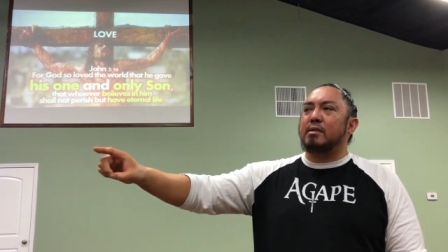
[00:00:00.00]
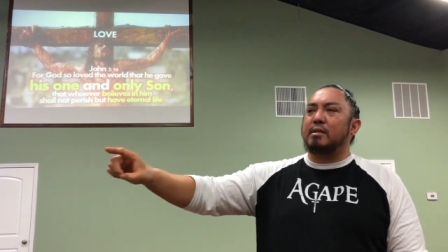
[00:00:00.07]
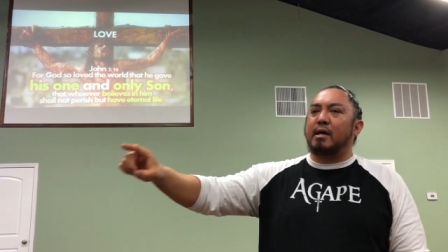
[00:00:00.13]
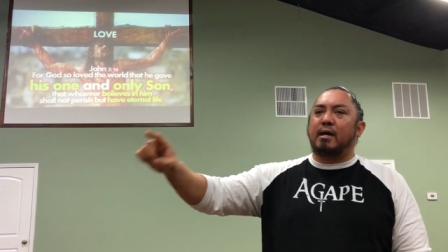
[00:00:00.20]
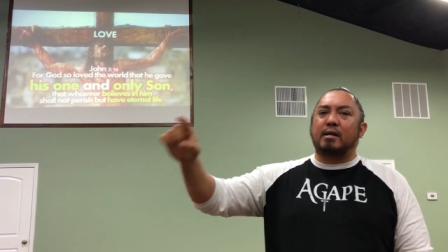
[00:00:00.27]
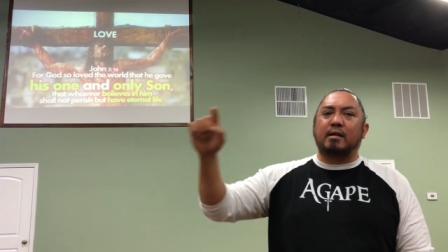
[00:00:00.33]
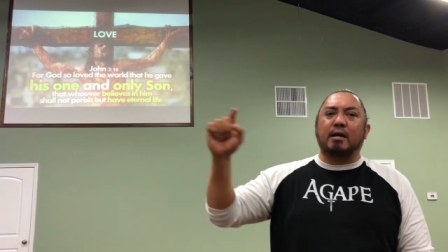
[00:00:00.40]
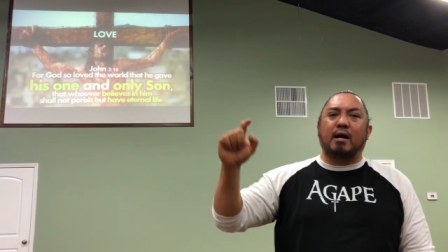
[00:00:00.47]

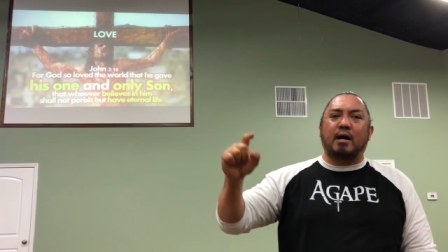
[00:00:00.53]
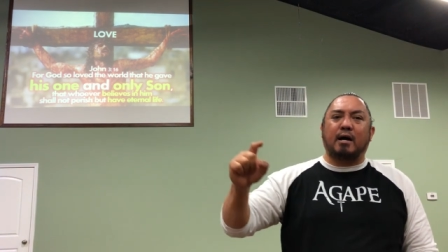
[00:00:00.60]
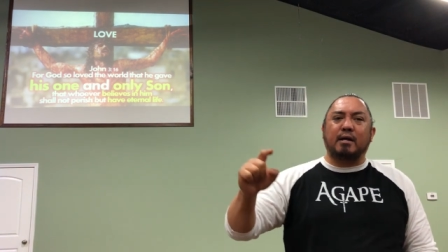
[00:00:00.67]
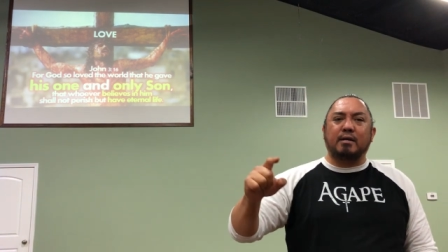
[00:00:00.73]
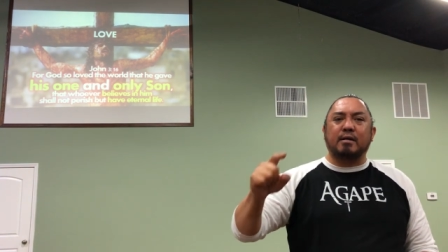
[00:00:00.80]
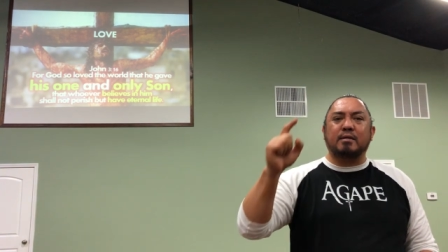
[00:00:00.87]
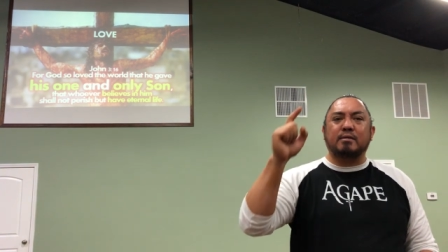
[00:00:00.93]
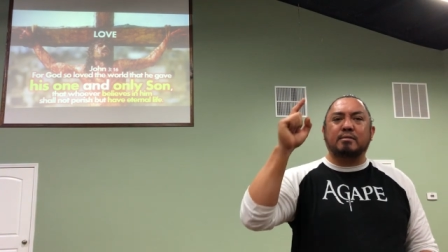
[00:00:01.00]
that
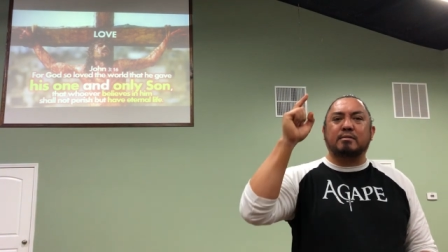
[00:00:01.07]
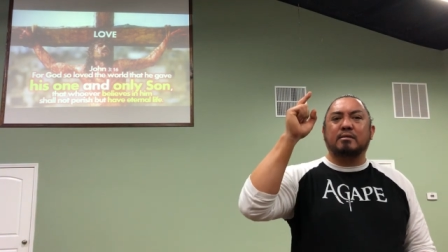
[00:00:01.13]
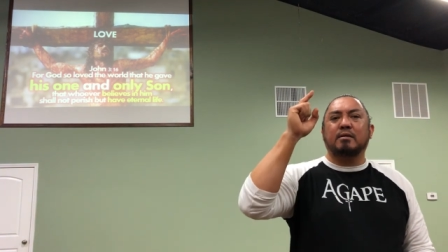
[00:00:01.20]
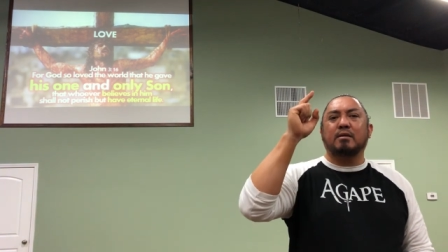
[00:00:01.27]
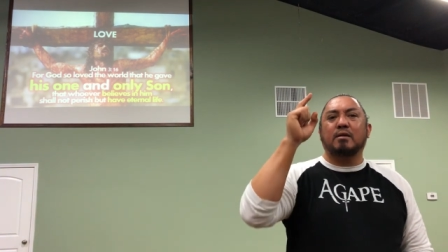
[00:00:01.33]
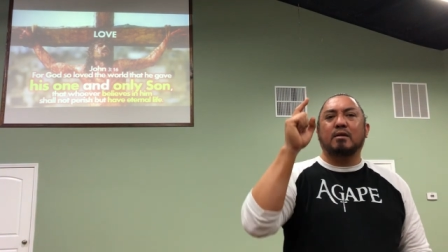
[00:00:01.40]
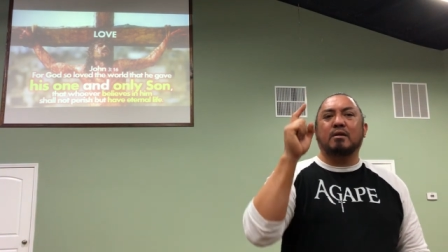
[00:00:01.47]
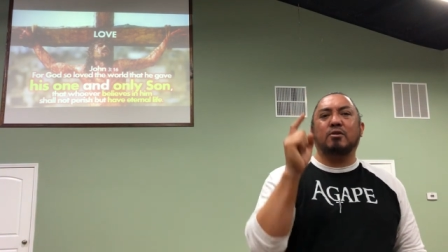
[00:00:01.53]
God is
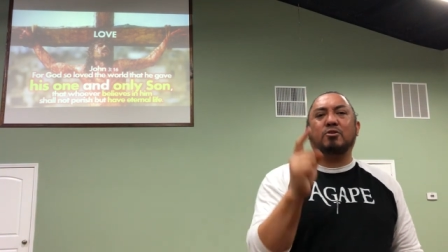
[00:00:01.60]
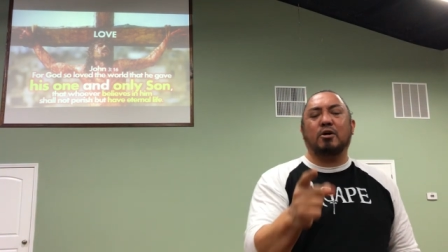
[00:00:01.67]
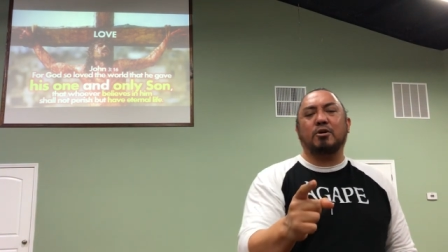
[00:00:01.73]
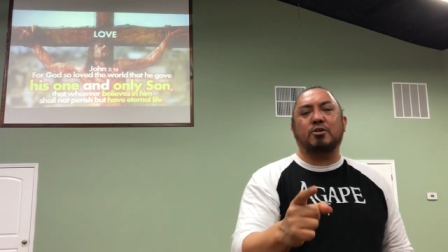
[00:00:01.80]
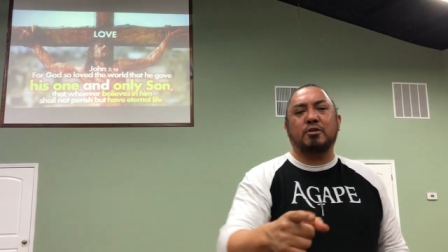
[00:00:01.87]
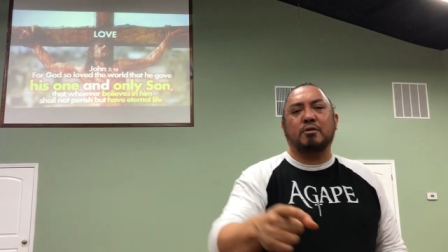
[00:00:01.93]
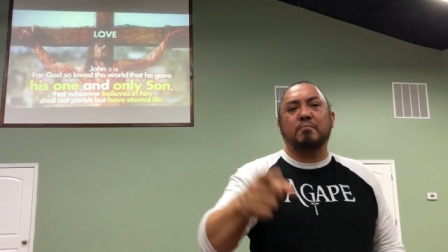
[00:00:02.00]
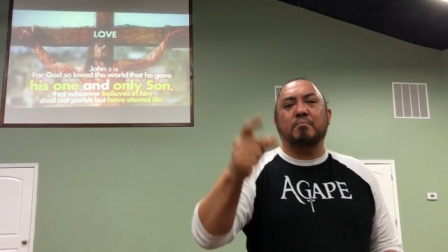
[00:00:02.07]

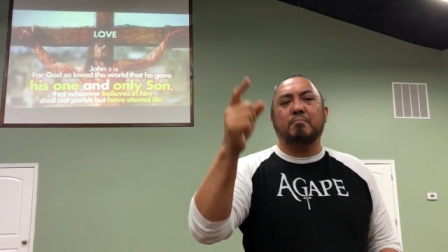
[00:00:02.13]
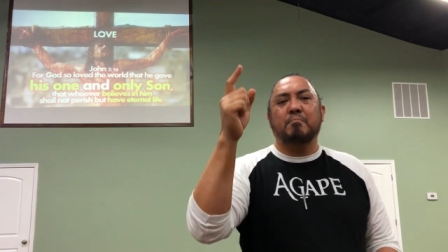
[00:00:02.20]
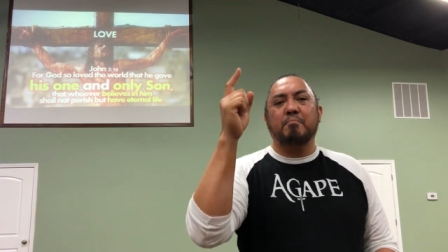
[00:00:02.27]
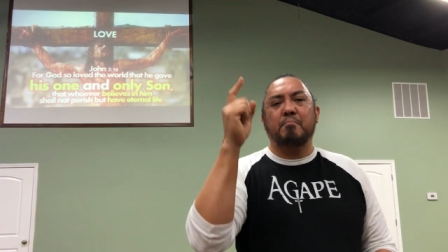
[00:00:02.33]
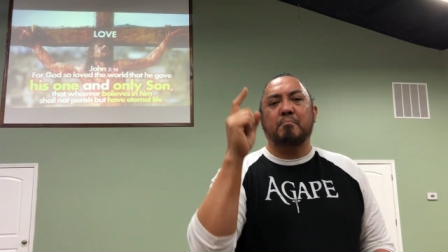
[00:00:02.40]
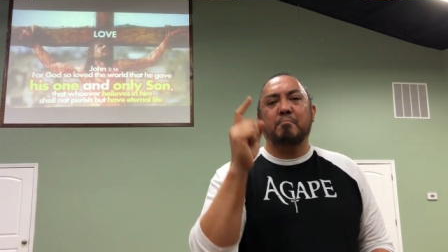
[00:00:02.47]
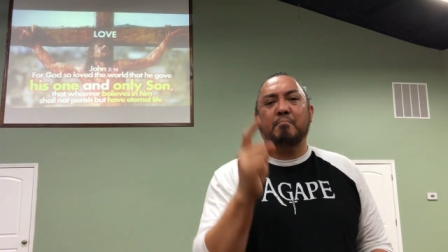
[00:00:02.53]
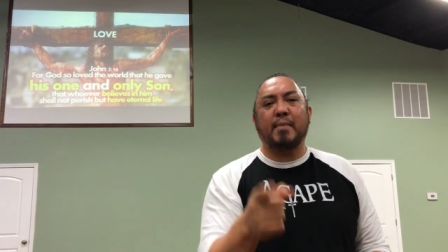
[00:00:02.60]
judging them,
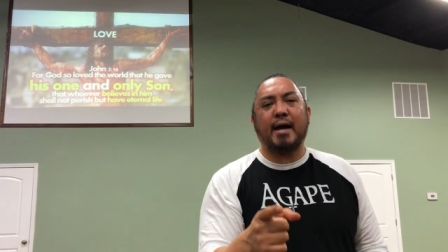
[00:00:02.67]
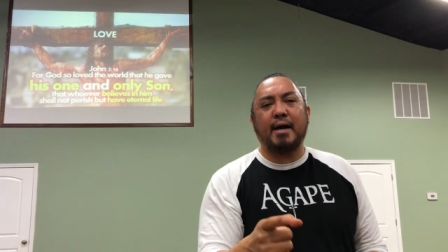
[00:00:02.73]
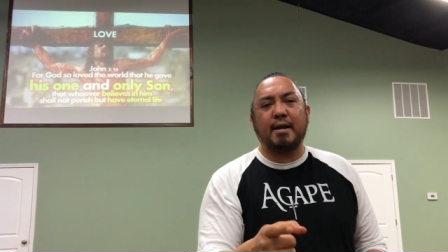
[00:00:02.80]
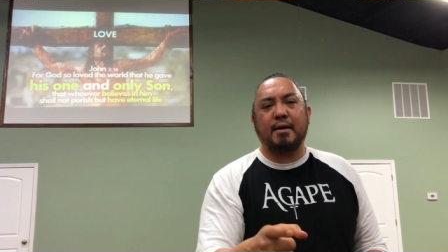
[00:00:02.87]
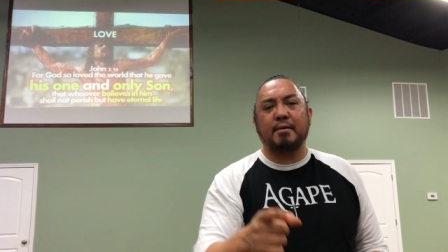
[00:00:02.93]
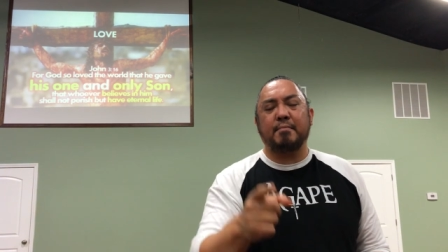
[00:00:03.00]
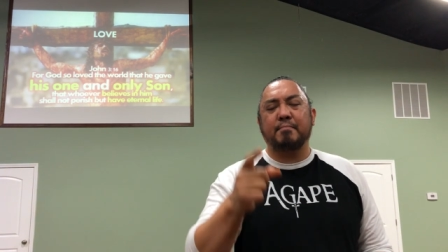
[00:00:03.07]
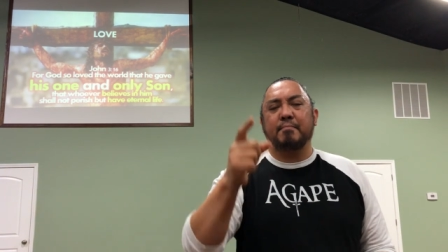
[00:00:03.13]
mad
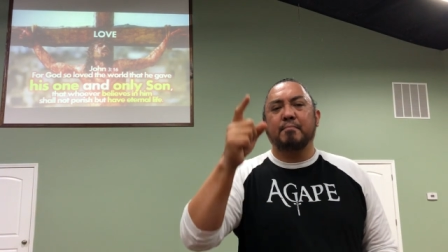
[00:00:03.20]
at them,